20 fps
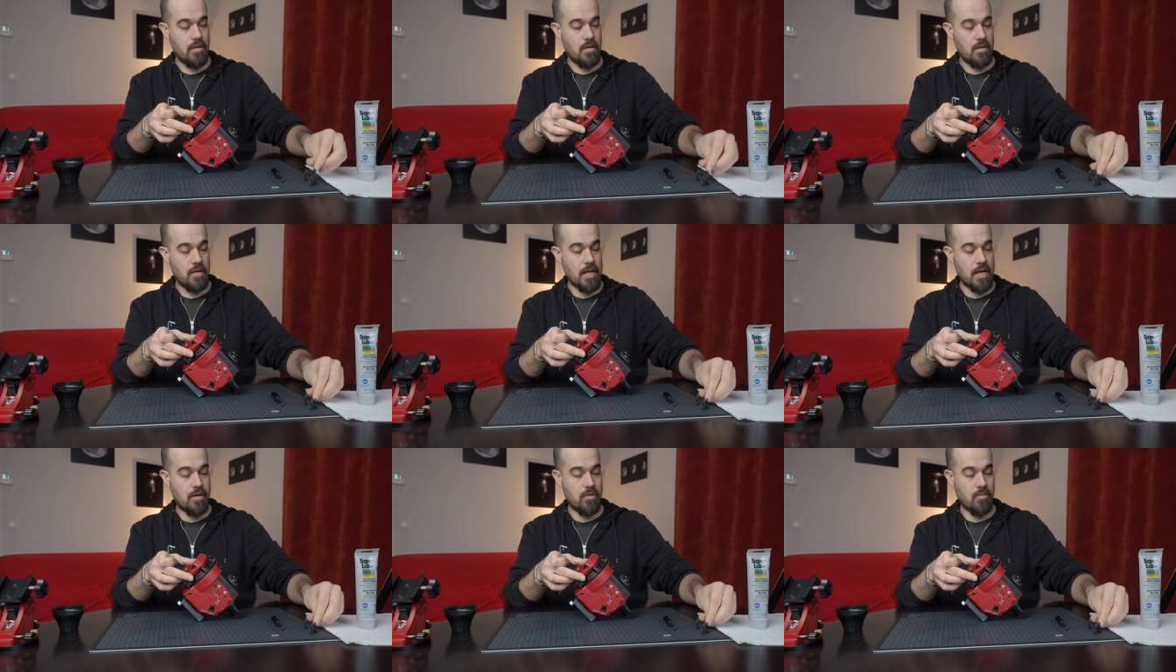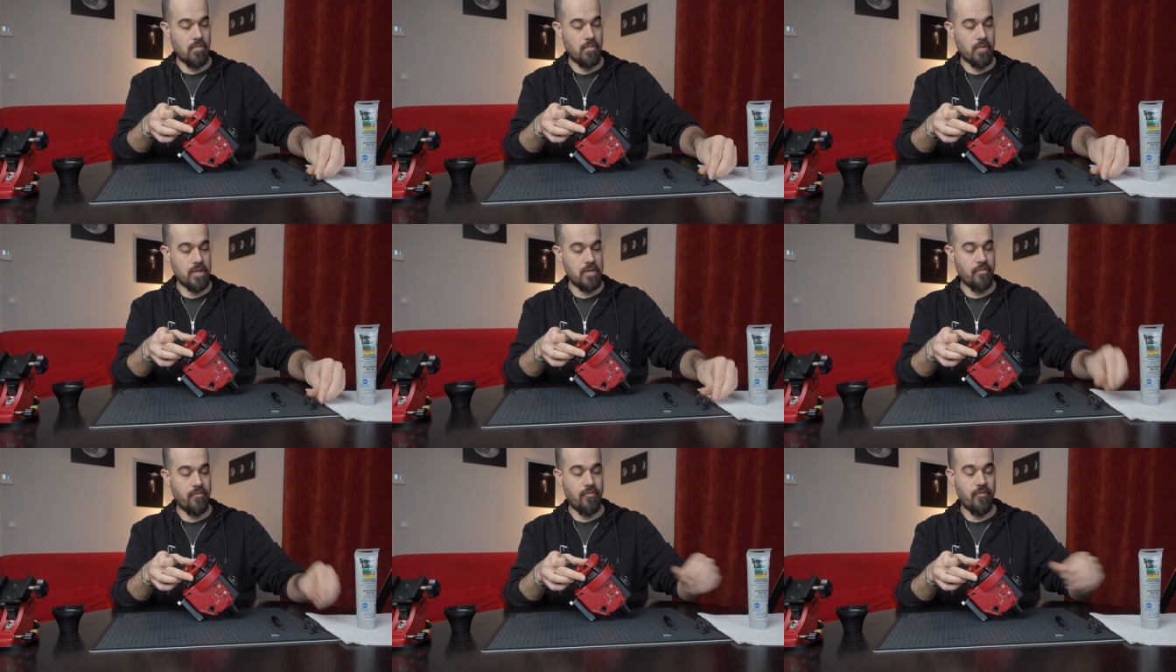Now,
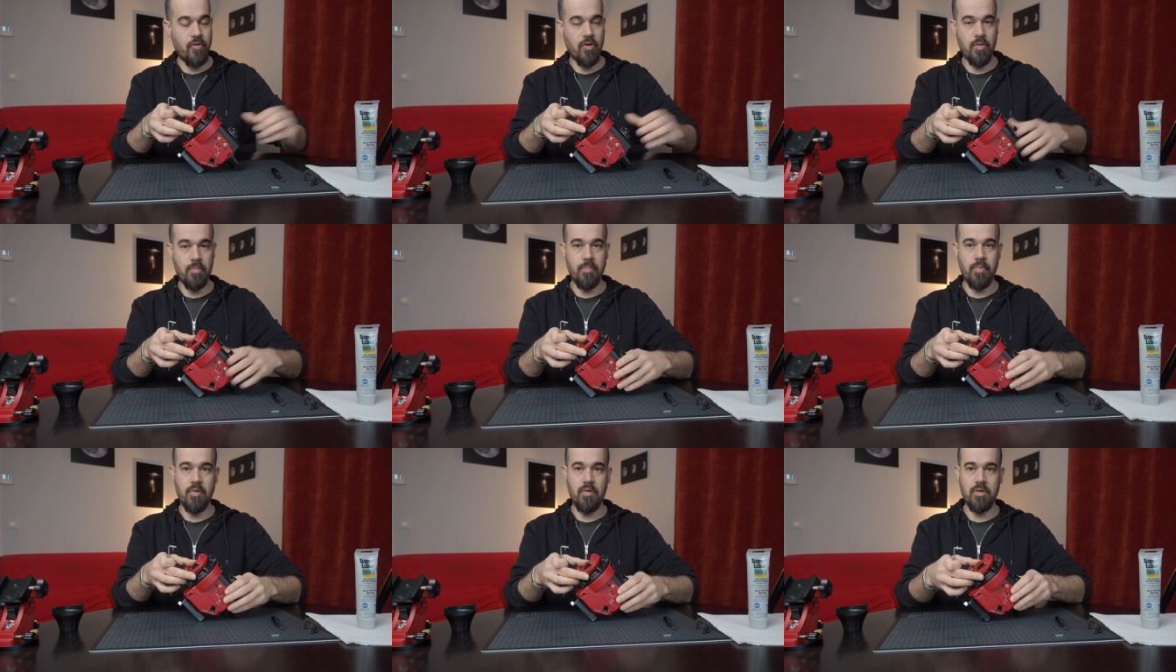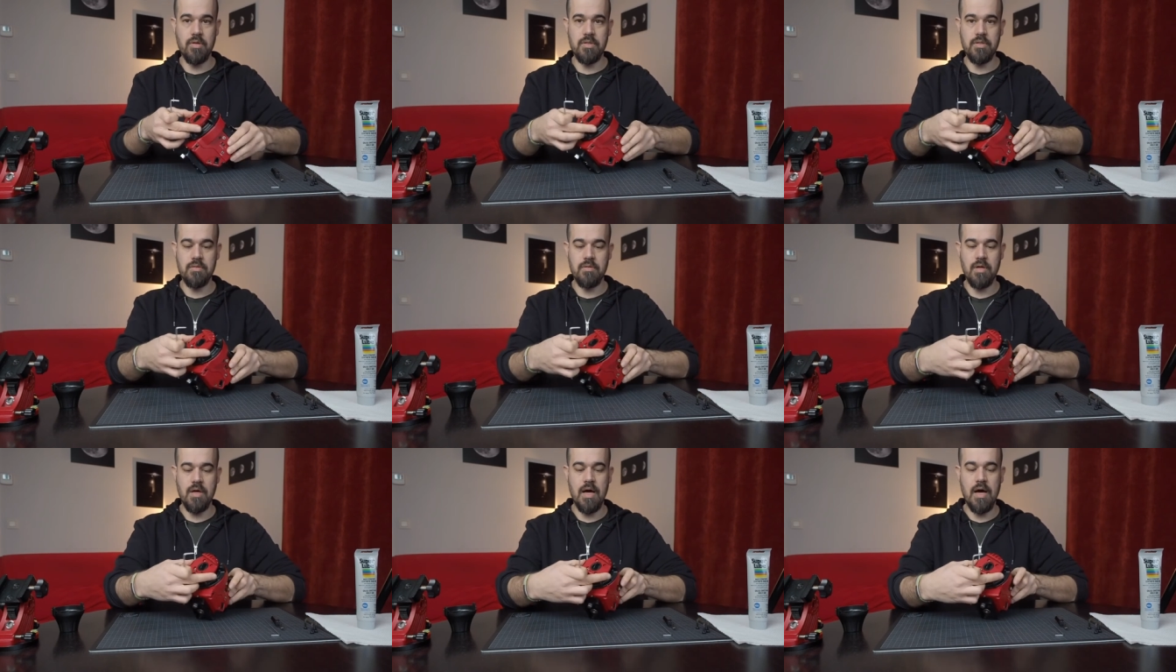with the four
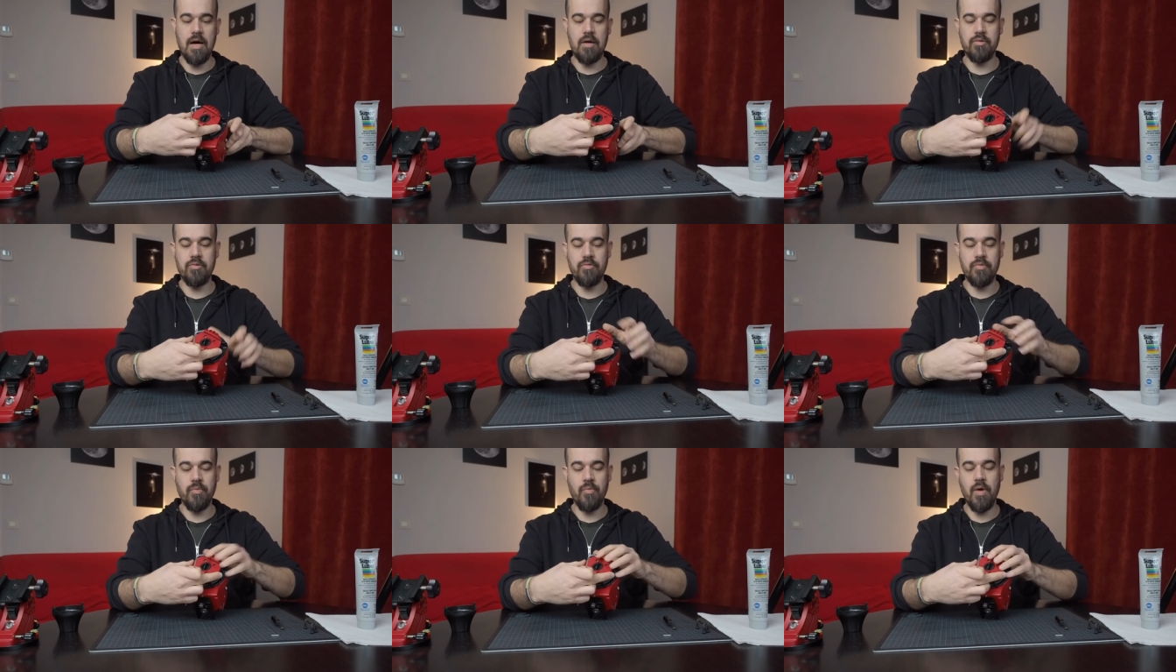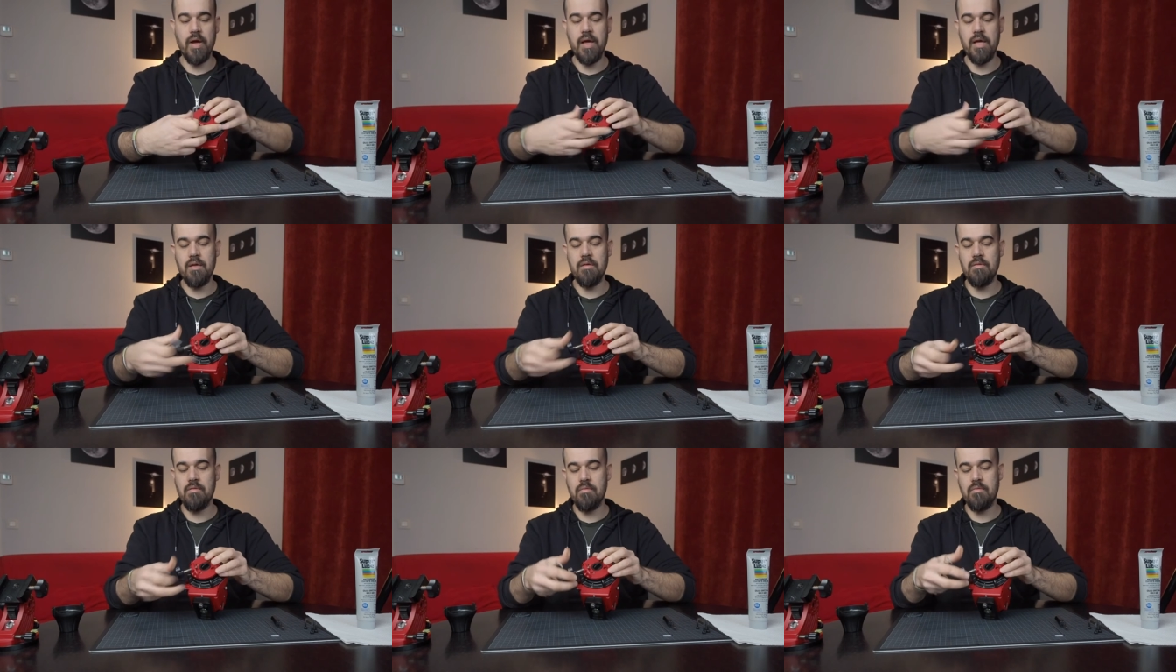bolts out of the
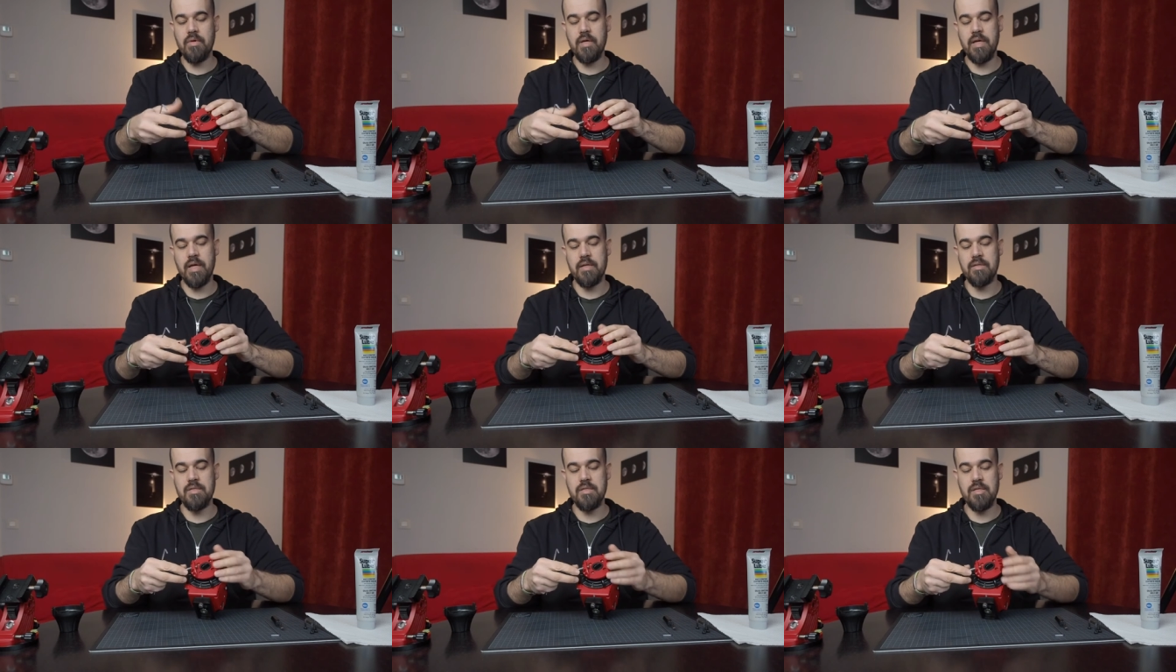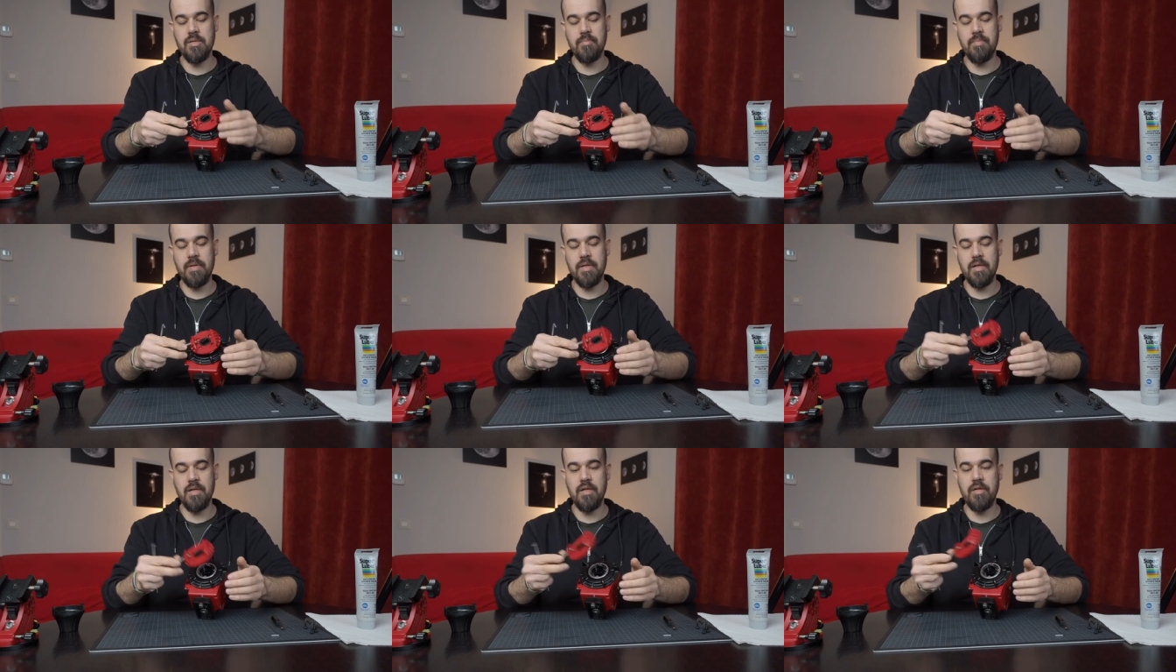way, we can
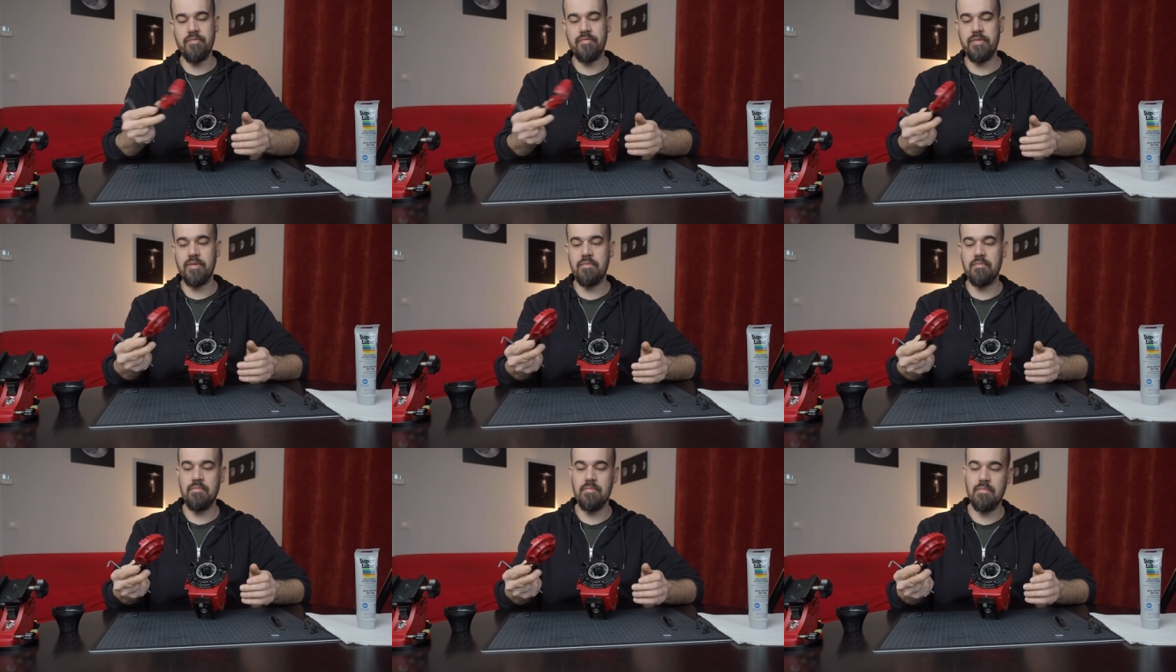simply lift